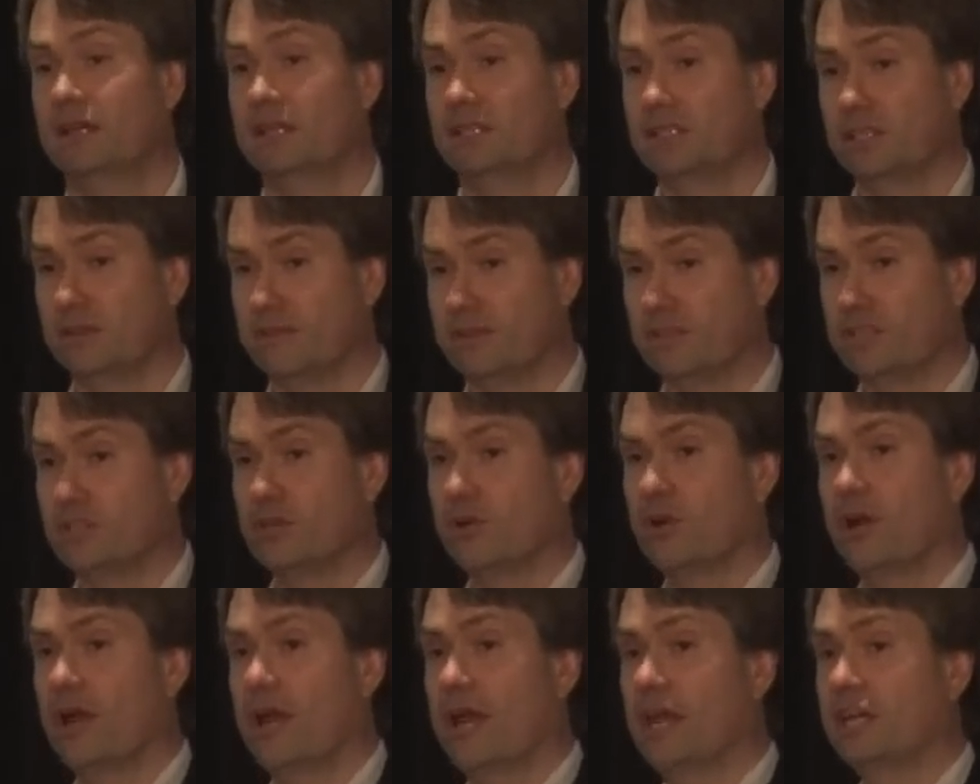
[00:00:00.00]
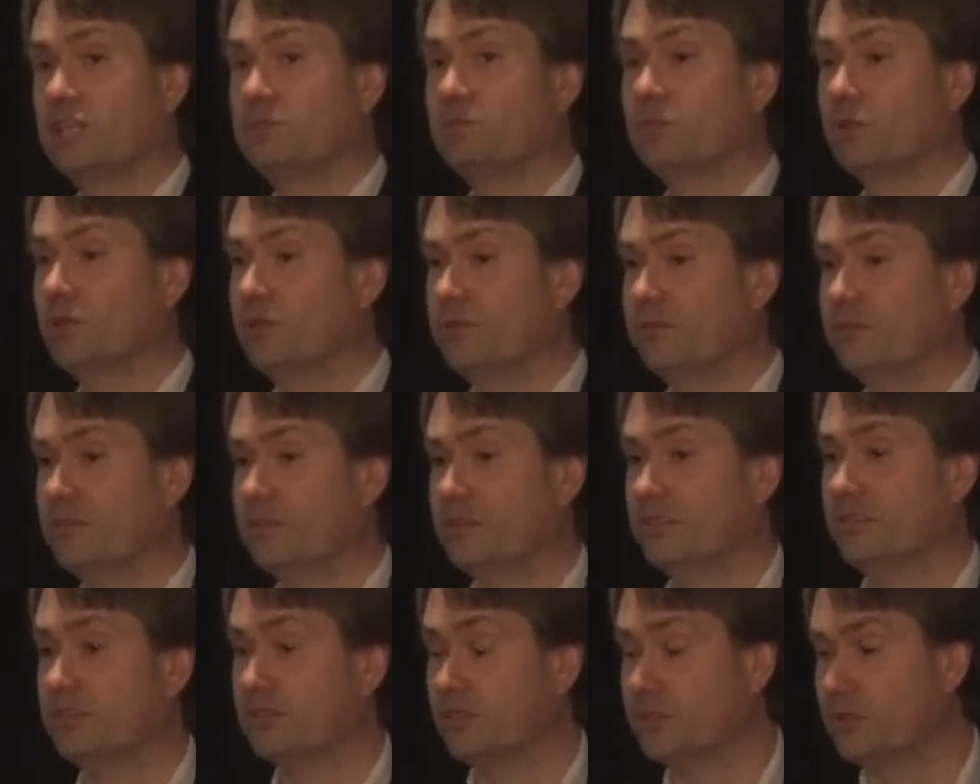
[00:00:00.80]
So Victoria has moved
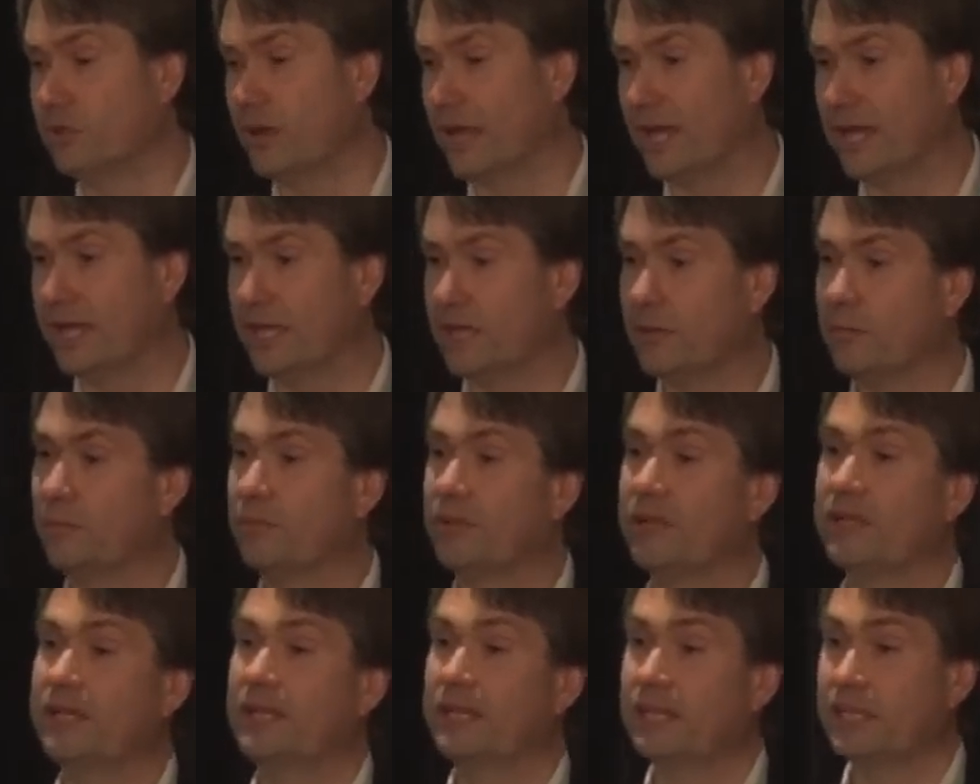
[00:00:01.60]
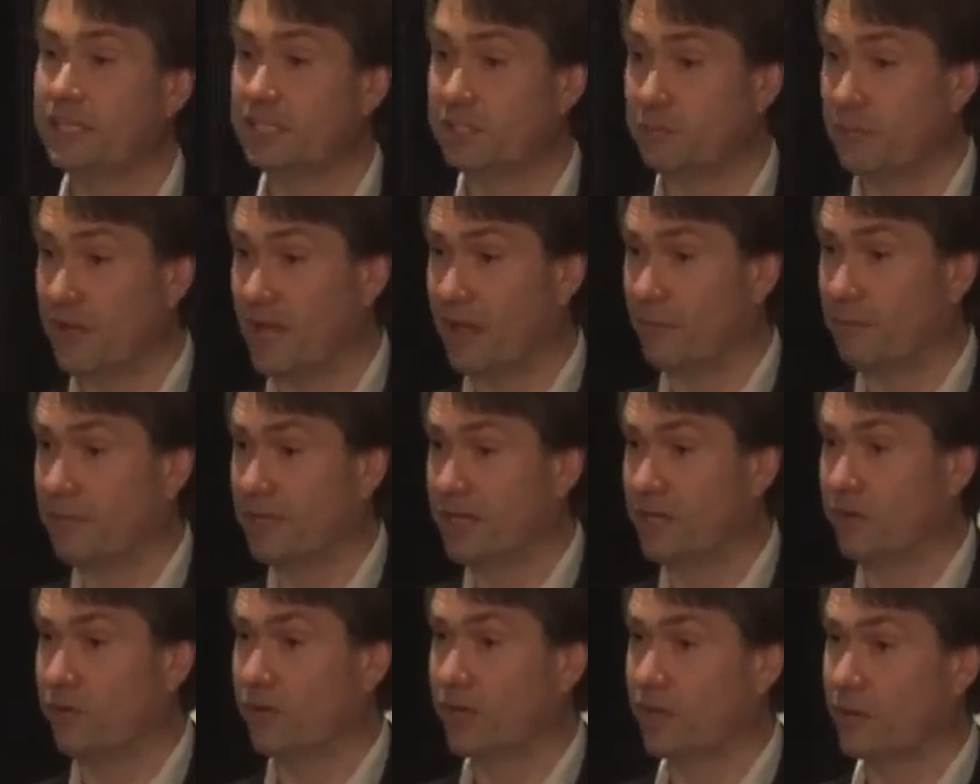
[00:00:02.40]
to a completely smart
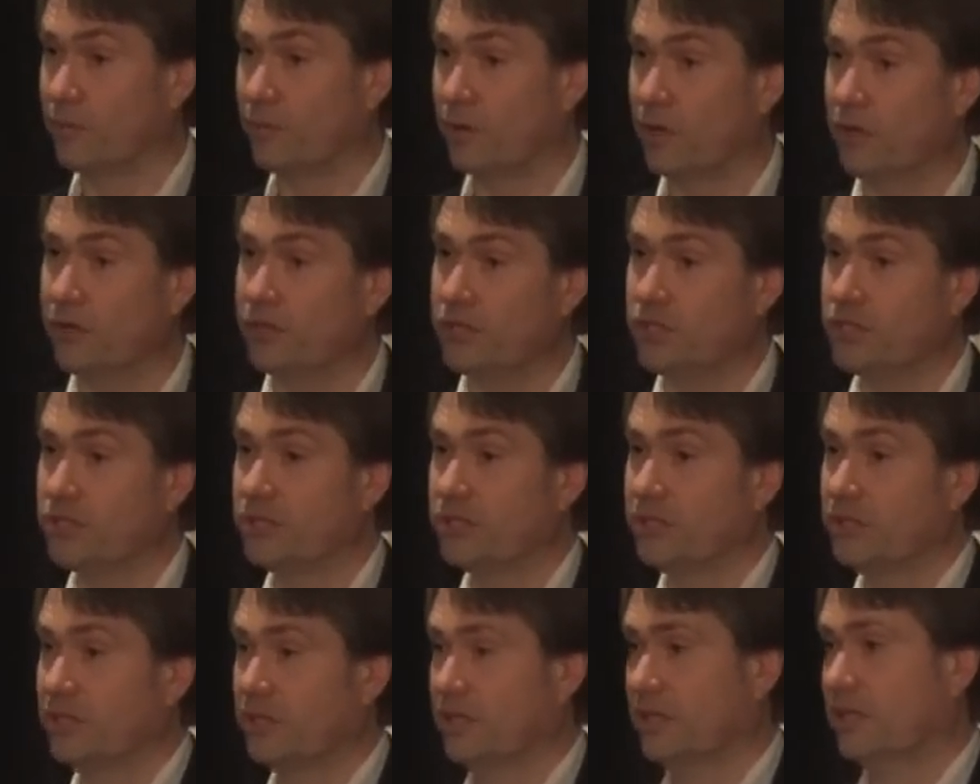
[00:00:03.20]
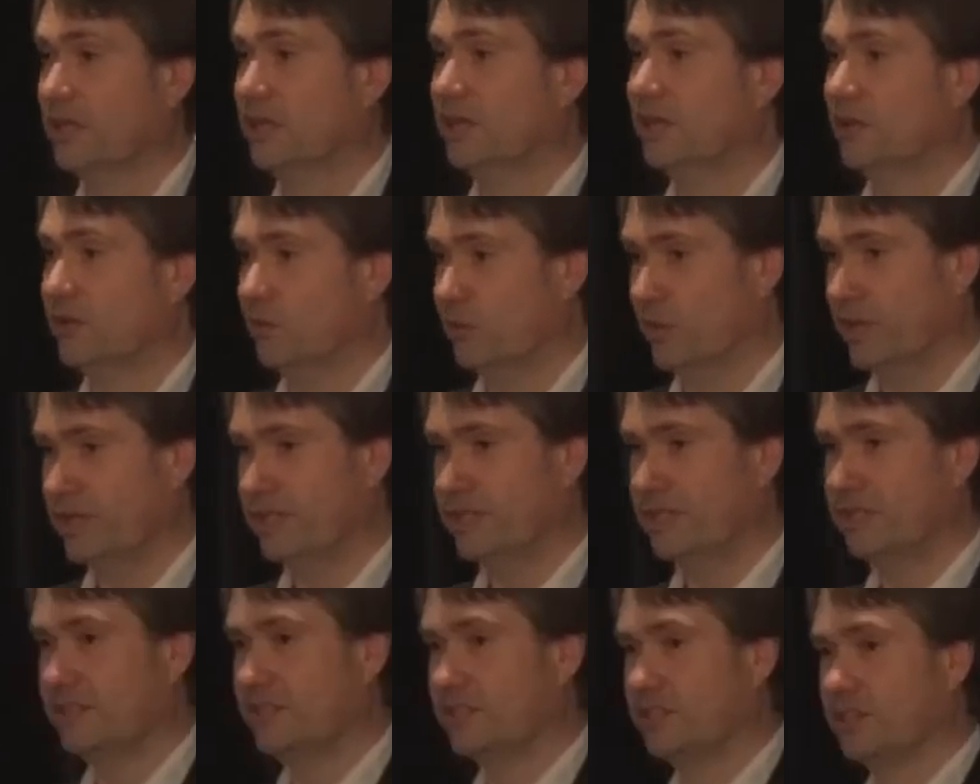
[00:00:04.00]
metering approach. We
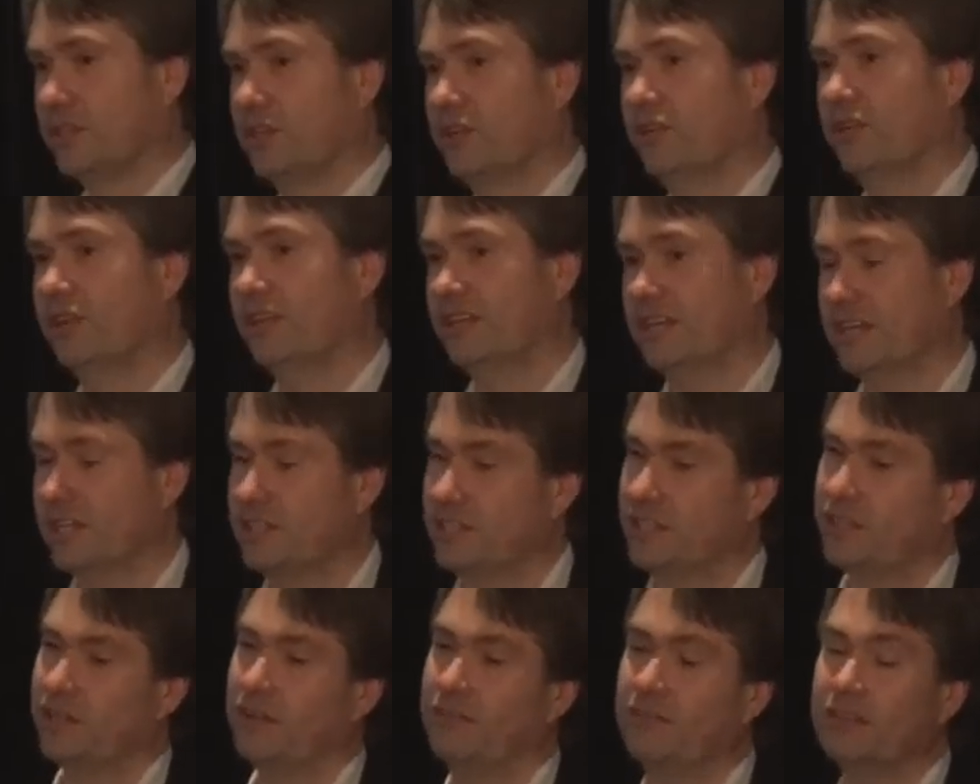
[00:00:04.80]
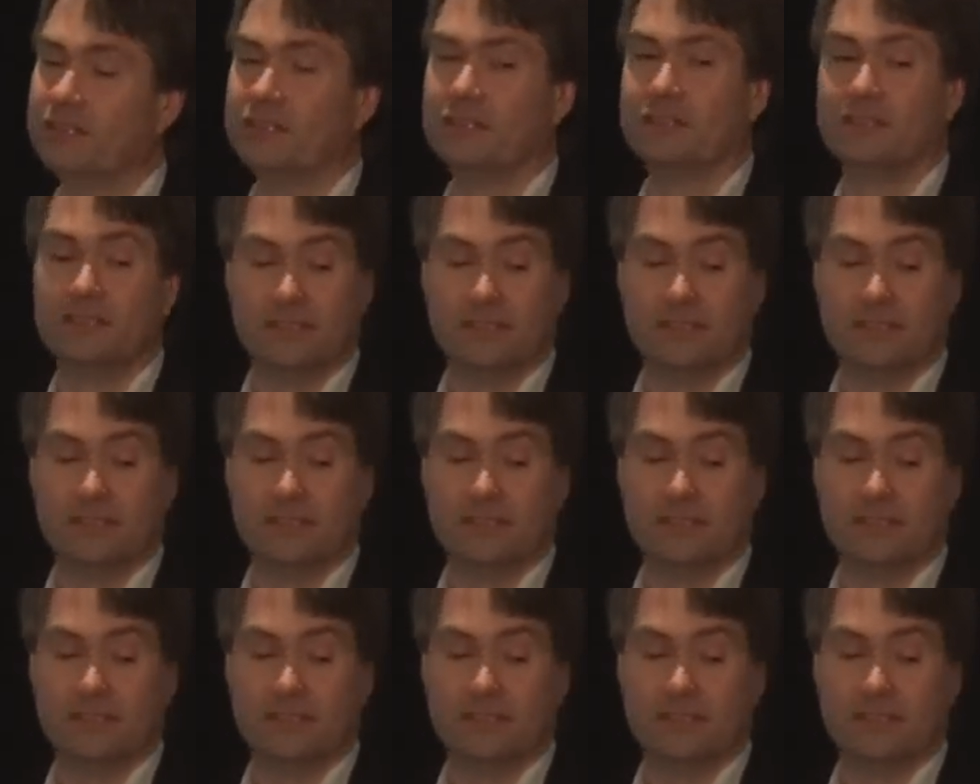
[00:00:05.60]
did the security testing of it.